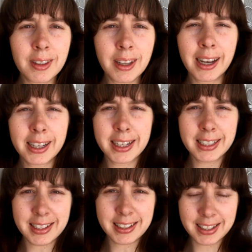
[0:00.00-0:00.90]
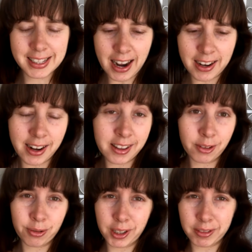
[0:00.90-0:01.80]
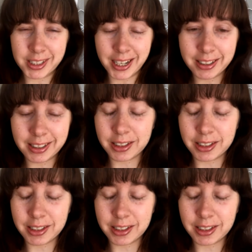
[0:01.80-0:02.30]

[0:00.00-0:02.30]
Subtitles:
Hi guys, it's Saturday the 15th.